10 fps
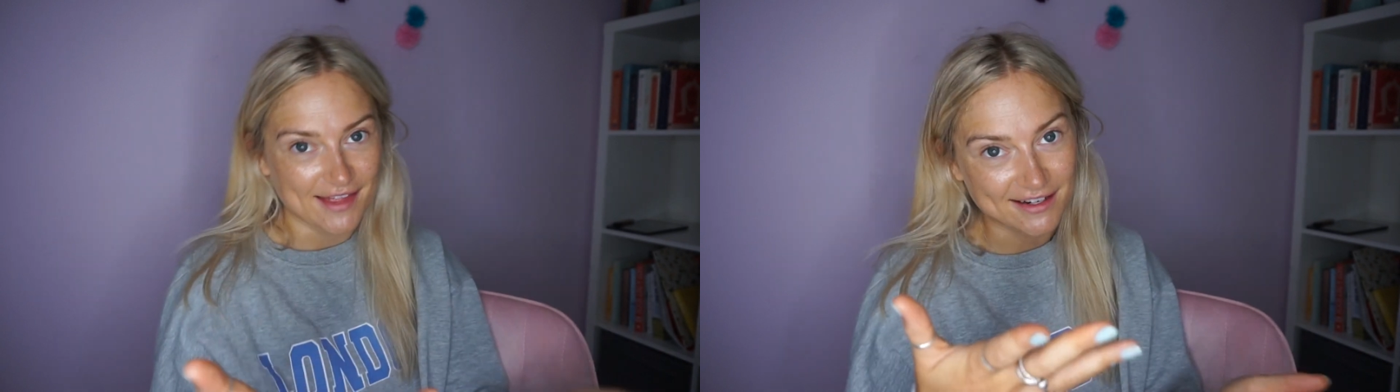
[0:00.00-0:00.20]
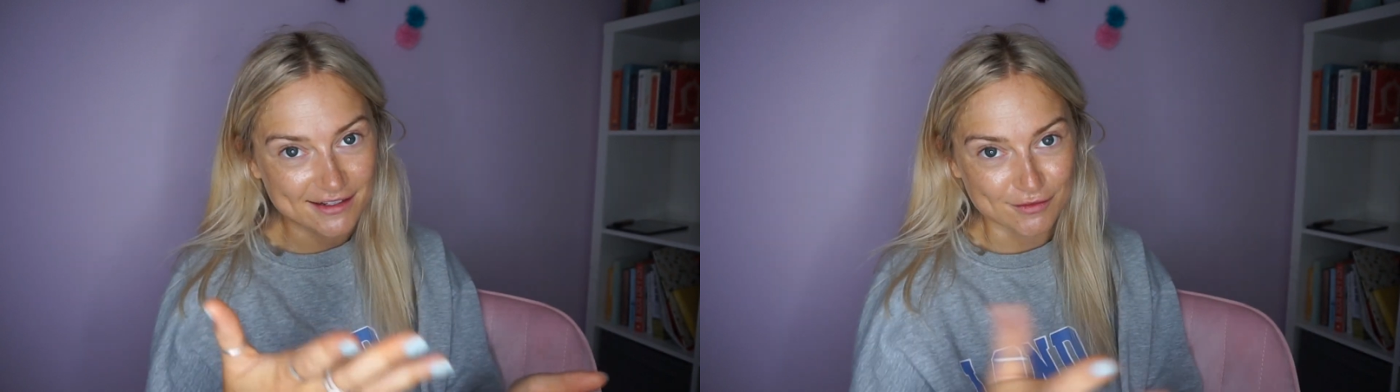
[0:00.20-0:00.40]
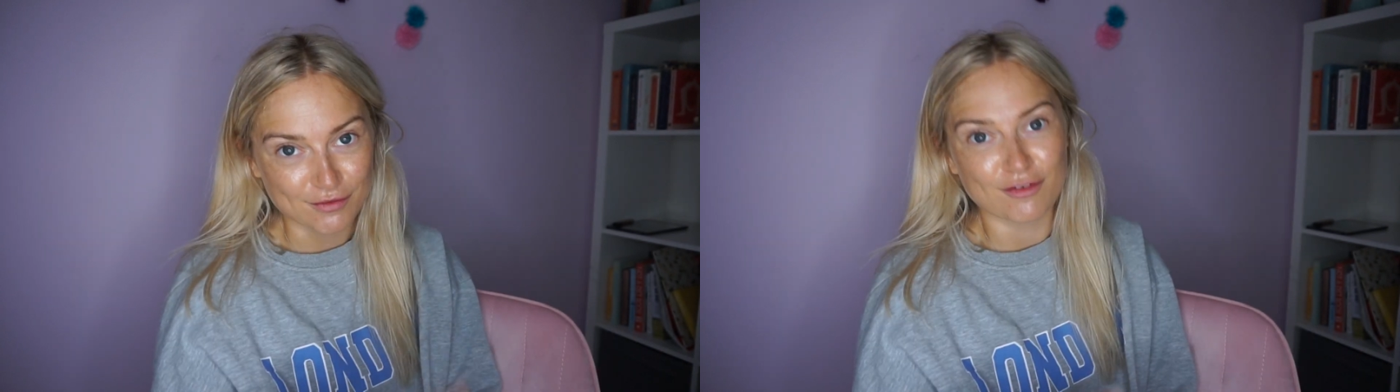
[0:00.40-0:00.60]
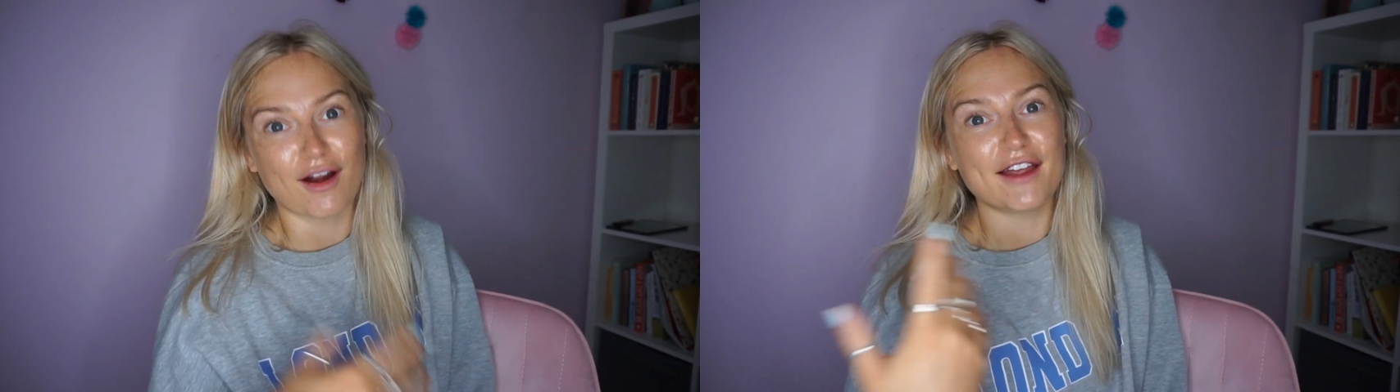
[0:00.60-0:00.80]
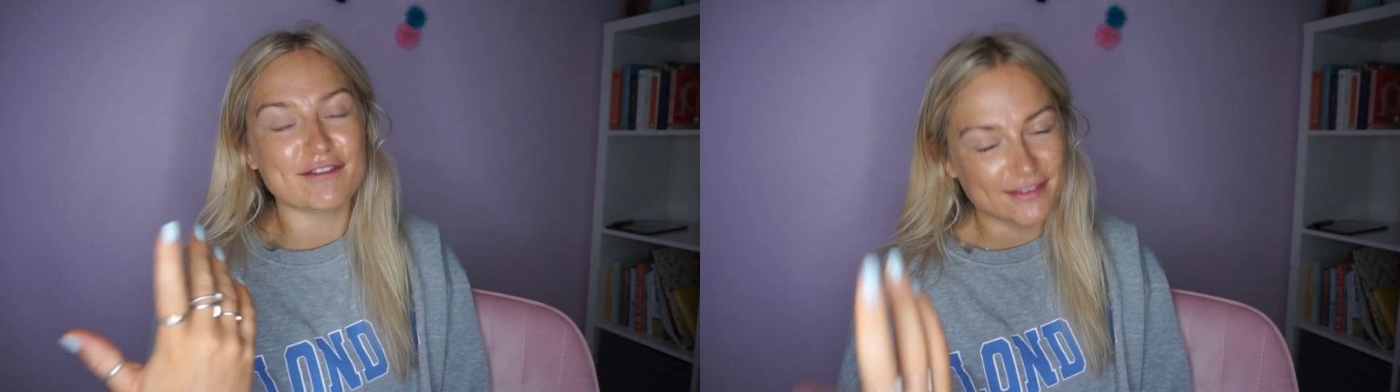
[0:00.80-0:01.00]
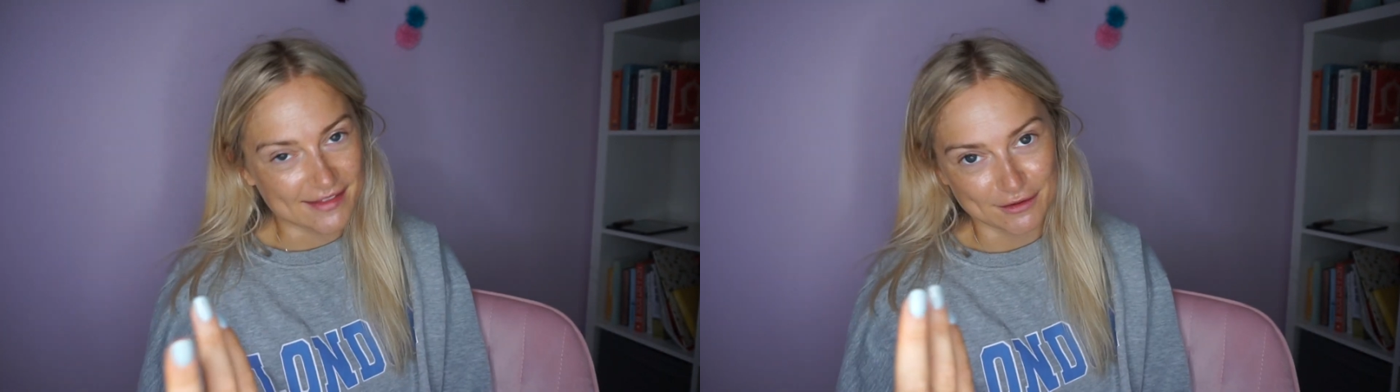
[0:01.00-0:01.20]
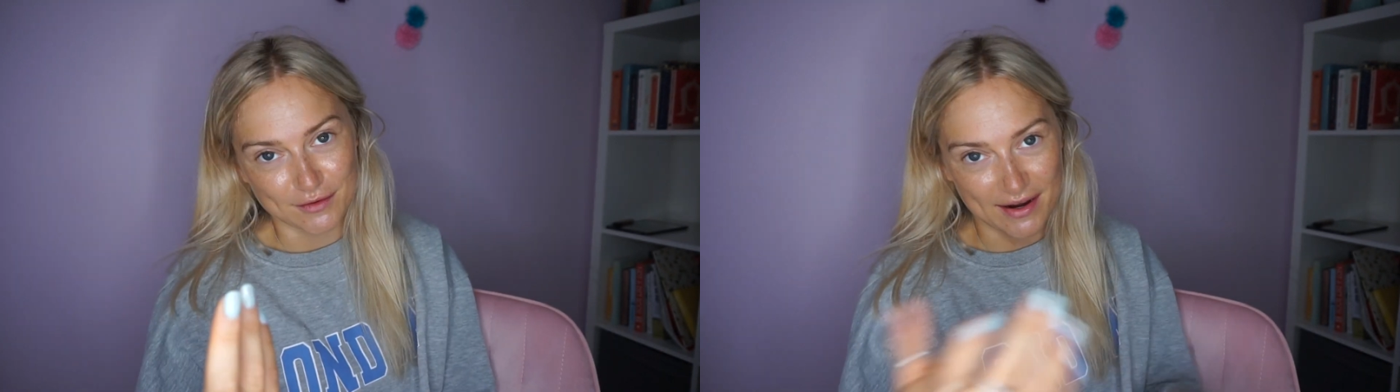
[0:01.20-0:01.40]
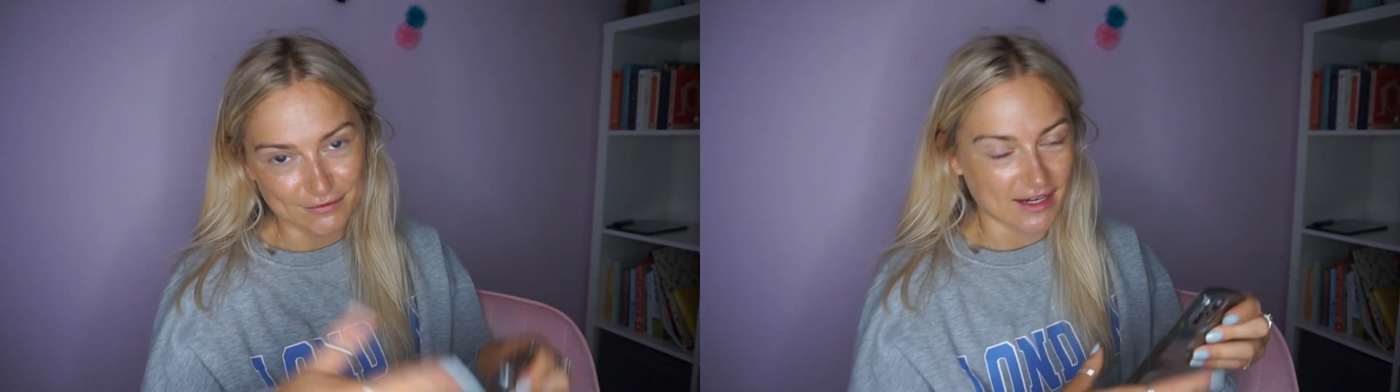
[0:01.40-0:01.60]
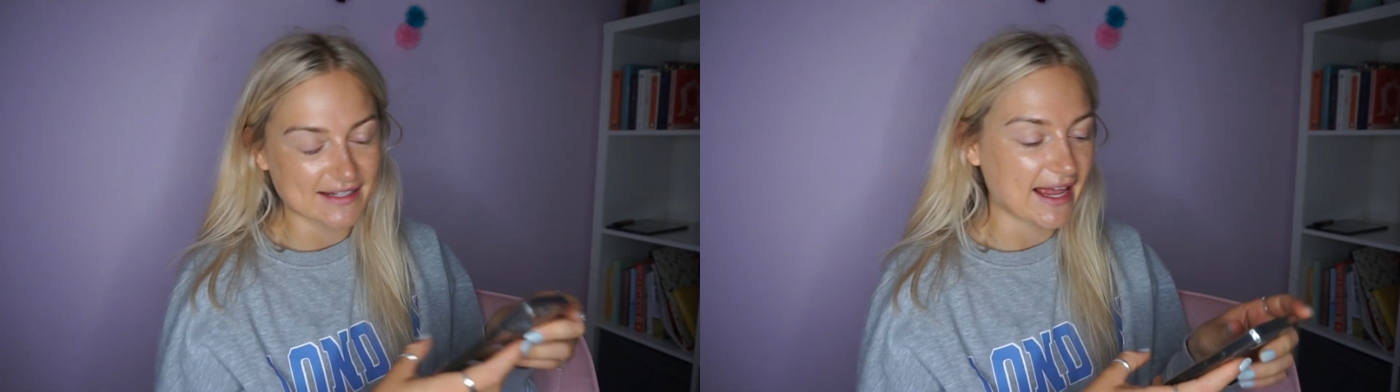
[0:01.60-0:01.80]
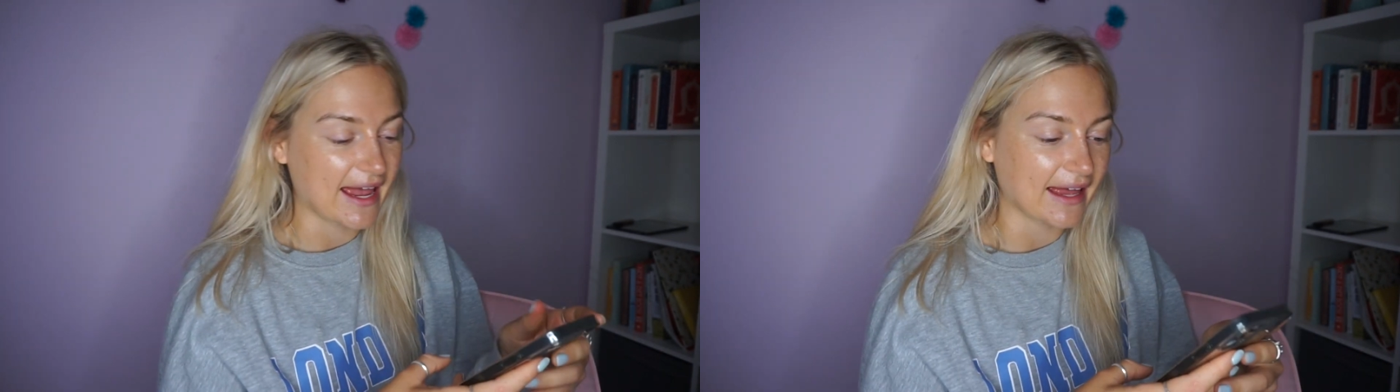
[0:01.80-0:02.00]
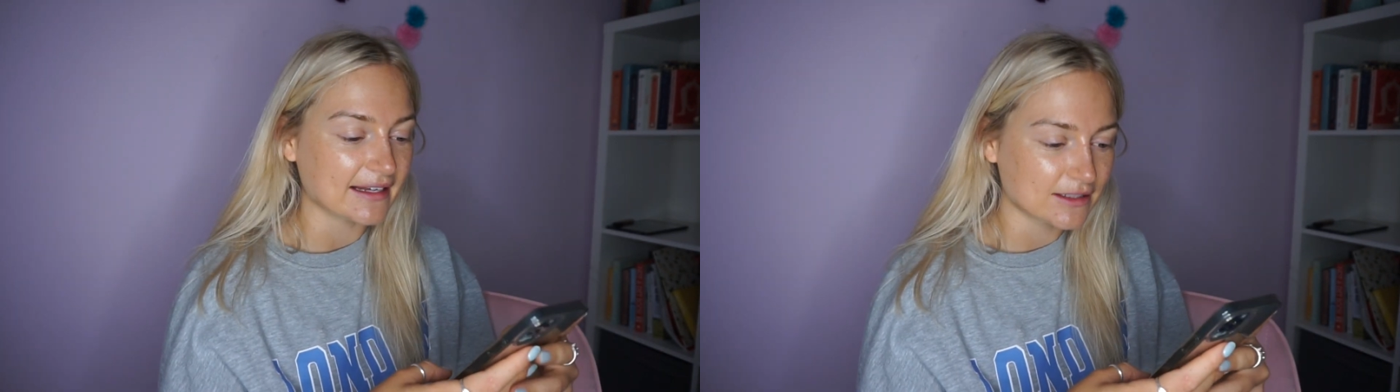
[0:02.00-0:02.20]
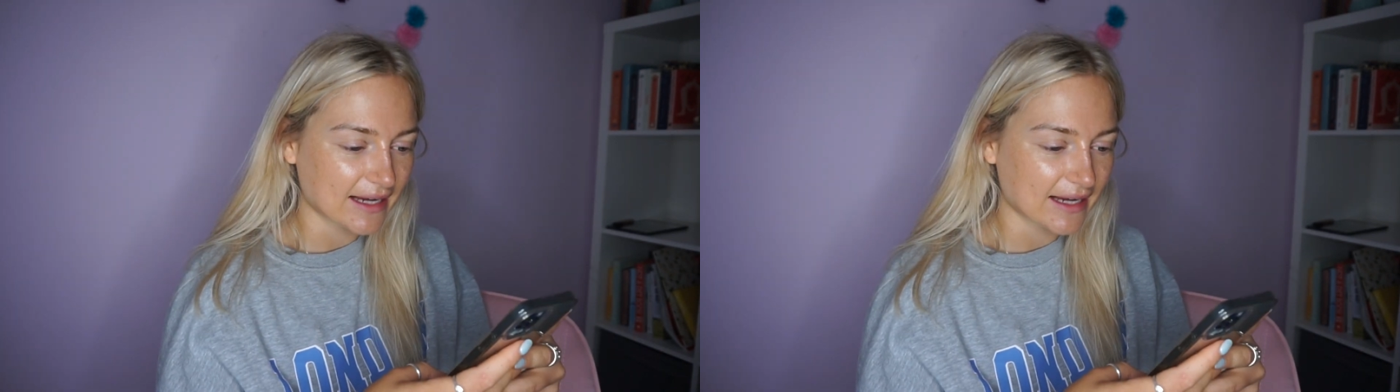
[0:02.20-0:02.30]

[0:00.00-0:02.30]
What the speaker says: then it can thrive, then you'll have nice hair.